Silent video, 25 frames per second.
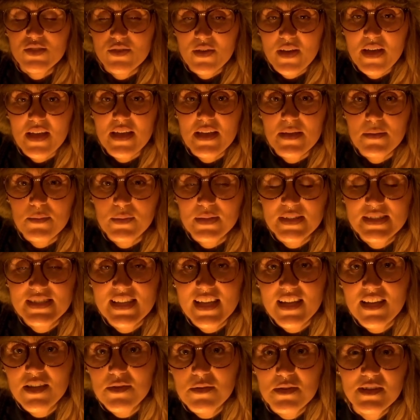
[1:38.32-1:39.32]
Amy Bannister.
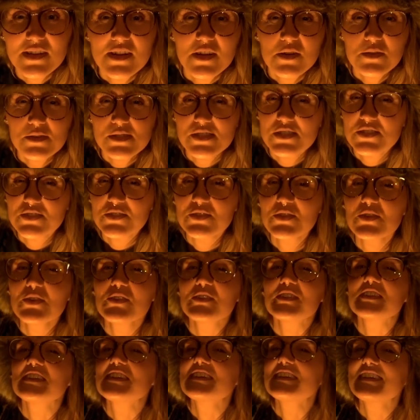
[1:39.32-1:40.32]
I'll tell you a ghost
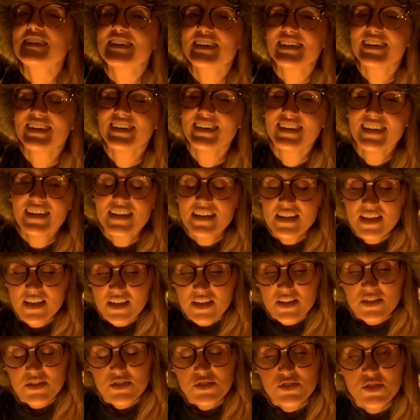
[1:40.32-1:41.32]
story.
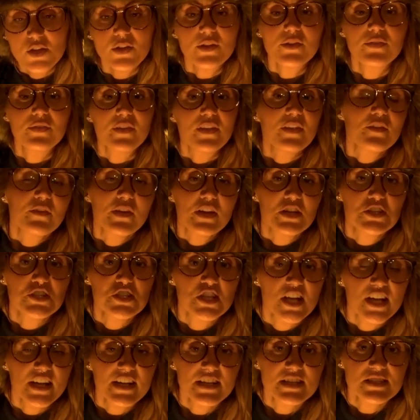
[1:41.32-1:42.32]
Sorry for the
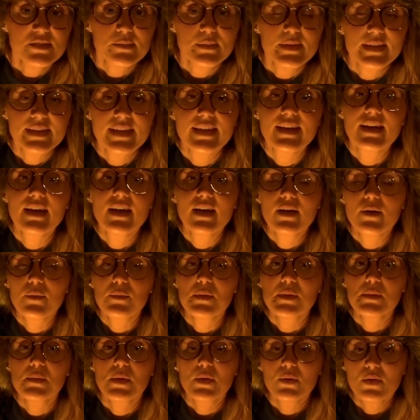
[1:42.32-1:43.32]
rush, guys. We
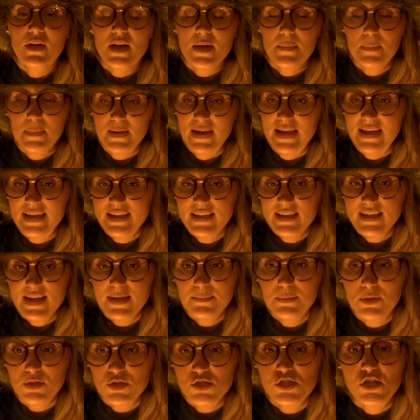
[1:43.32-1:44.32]
woke up late.
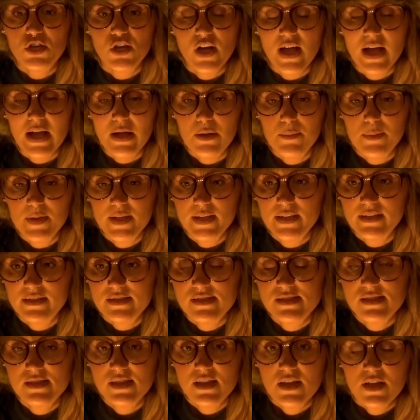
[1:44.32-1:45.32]
I'm not sure how,
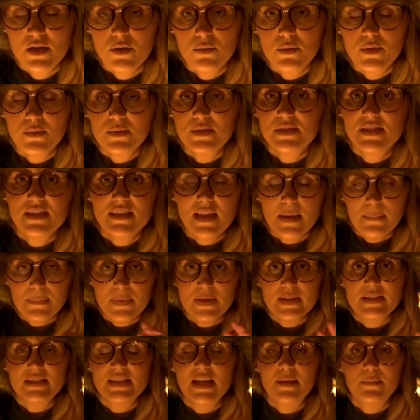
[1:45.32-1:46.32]
because we was in that
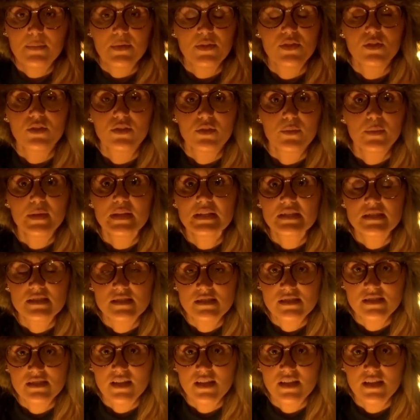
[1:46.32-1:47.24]
big tent with all the wind and